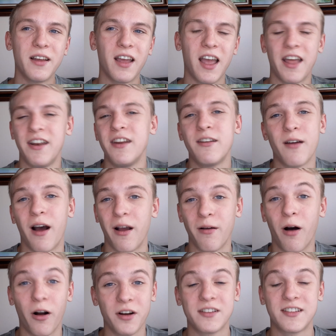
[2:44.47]
And I
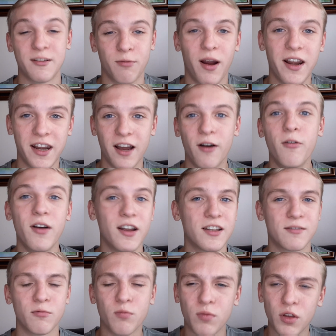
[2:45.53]
honestly, right now,
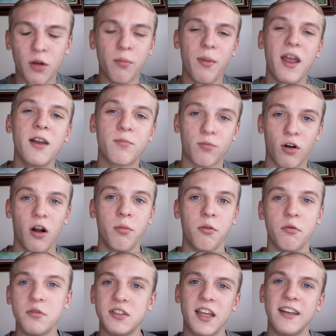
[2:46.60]
the main problem
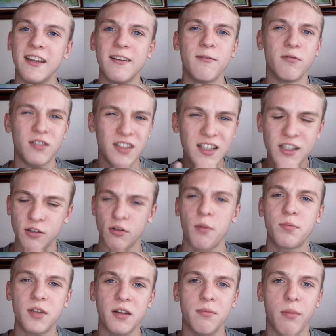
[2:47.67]
was that it
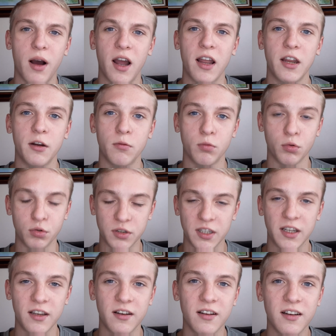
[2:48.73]
disrupted my
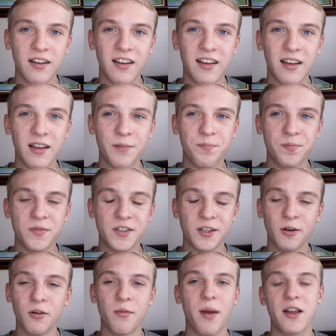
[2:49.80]
routine.
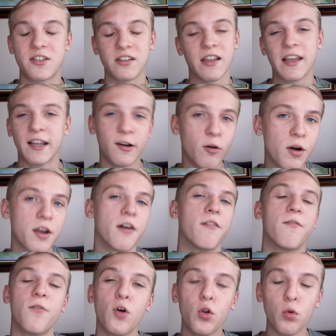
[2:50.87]
So imagine like going a
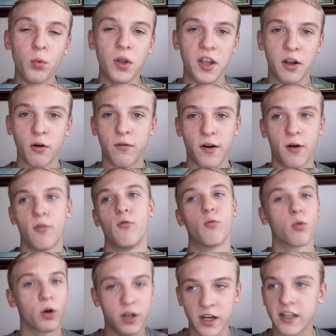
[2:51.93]
full week without
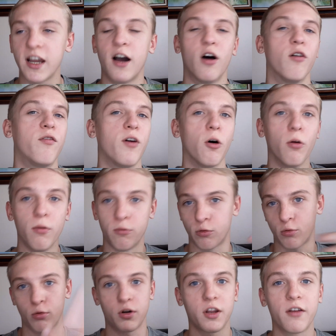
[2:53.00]
working out, without
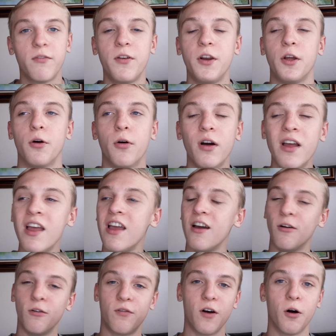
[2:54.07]
recording a video,
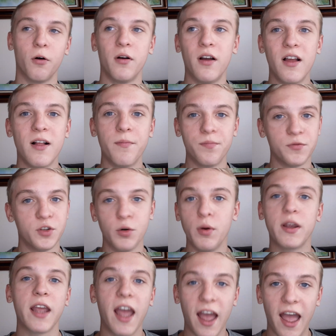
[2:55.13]
without
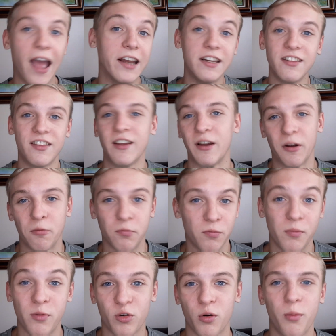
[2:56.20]
doing anything
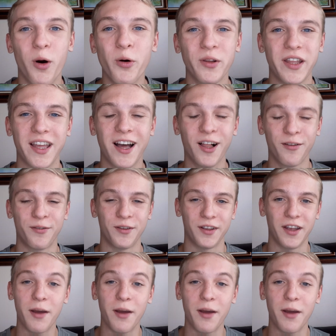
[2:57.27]
remotely healthy.